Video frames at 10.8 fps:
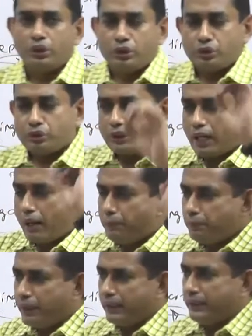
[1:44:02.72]
So,
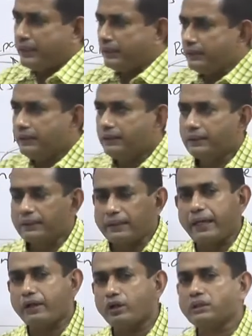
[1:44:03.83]
company
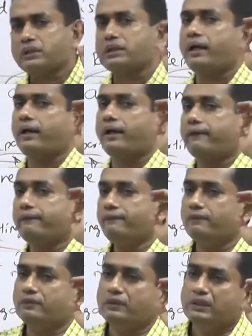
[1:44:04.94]
cannot have
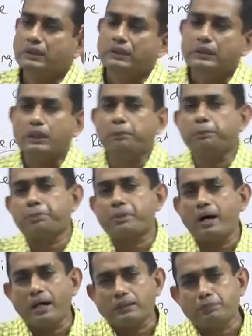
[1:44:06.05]
a
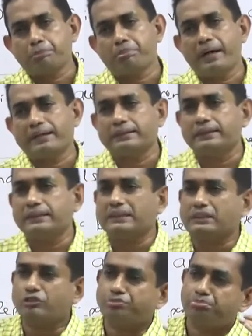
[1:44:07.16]
past
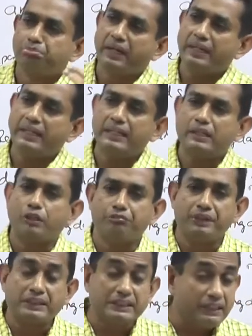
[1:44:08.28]
practice of paying a
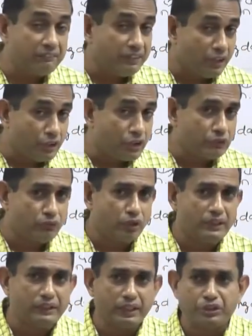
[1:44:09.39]
fixed dividends to
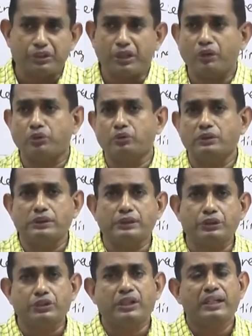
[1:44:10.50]
ordinary
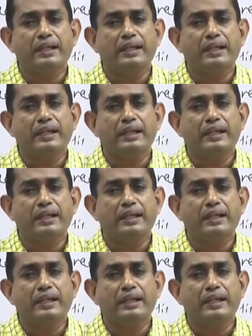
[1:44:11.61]
shareholders.